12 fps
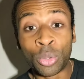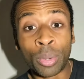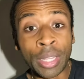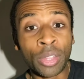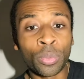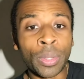
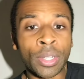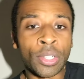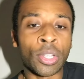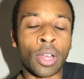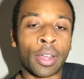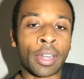23
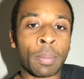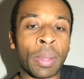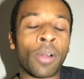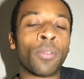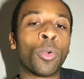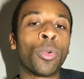is talking
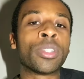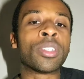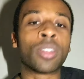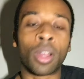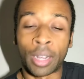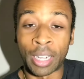about, of course
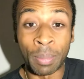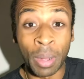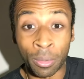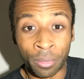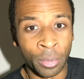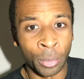it's talking
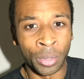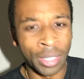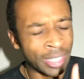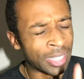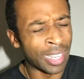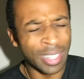about food.
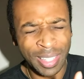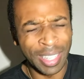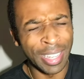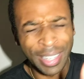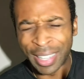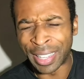Yes,
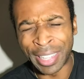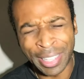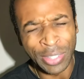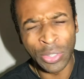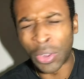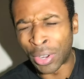it
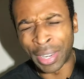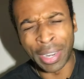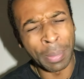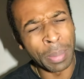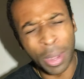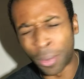is
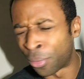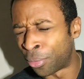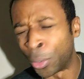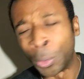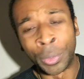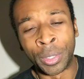talking about
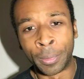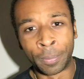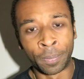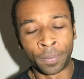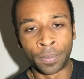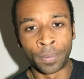food.
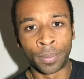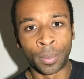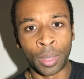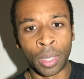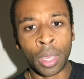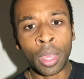
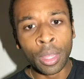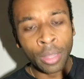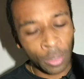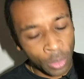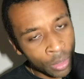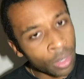
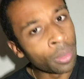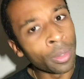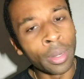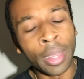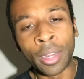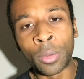There's another
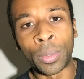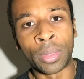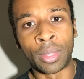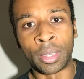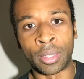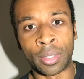layer
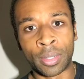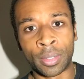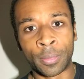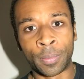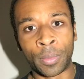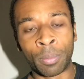with
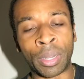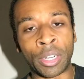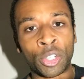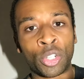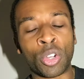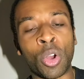this, but
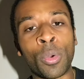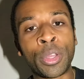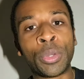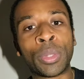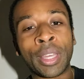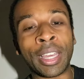it's
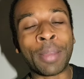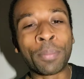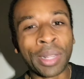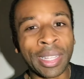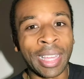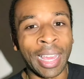showing you the
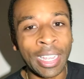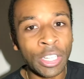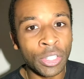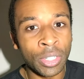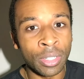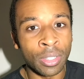
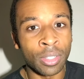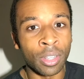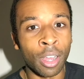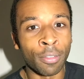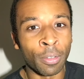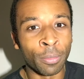implications
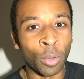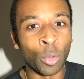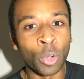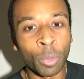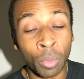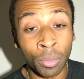of a
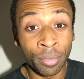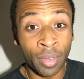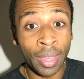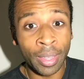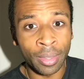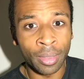vulnerable
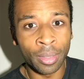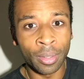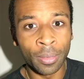faith.